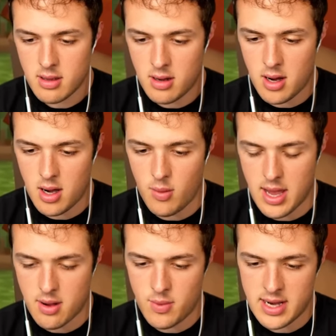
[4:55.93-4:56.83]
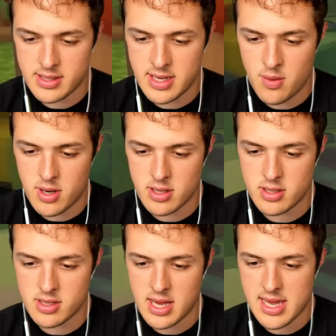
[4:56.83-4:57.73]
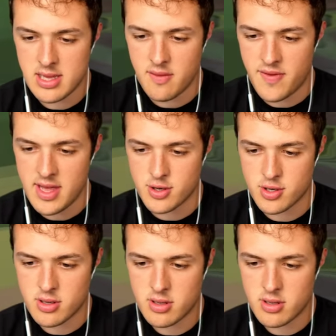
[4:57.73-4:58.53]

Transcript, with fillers: Oh, wait, why doesn't he want to just, like, eat the fish?